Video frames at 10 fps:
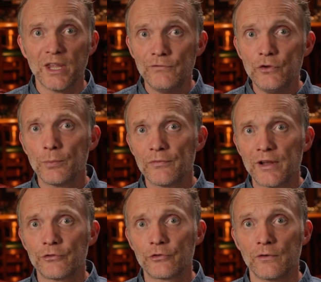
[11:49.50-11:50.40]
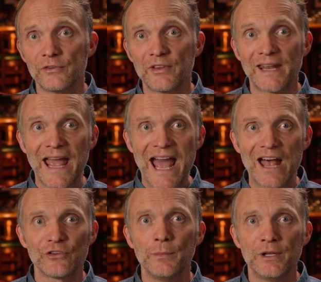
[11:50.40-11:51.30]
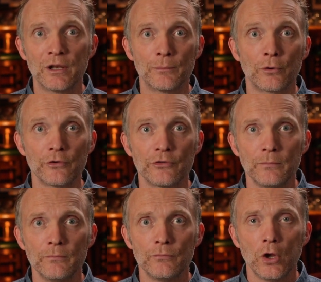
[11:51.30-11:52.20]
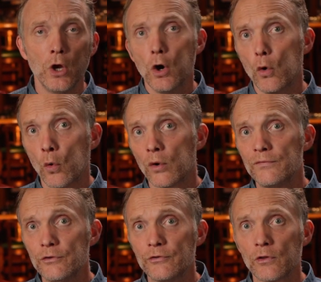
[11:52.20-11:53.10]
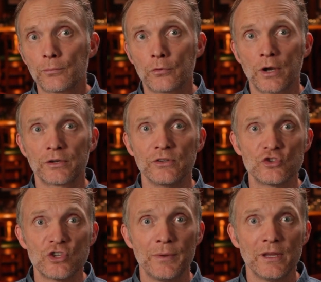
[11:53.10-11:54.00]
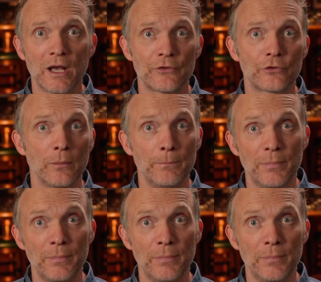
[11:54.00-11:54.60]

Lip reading: if you provide a service that has to be done in person, or if you sell a product and shipping costs are a